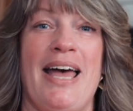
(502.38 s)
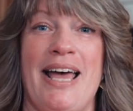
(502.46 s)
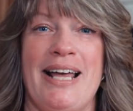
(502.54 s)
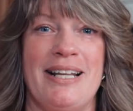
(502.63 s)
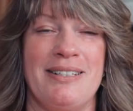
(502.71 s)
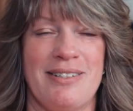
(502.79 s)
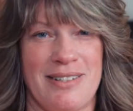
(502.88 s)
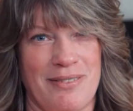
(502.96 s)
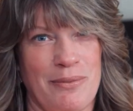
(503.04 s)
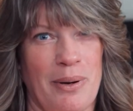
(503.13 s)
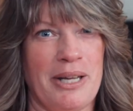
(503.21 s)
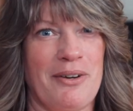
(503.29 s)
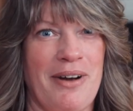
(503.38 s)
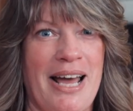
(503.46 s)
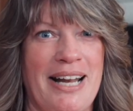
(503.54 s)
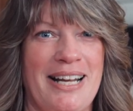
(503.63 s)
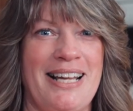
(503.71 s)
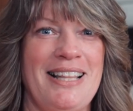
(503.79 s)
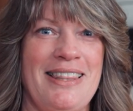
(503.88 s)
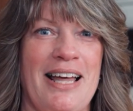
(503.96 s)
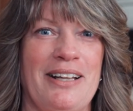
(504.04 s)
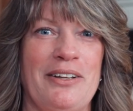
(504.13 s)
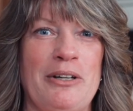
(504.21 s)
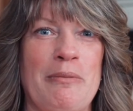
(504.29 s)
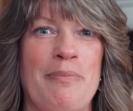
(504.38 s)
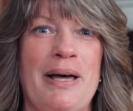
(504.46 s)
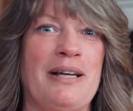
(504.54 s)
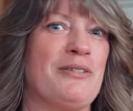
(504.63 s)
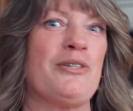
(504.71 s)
And while you're at it, hit that little bell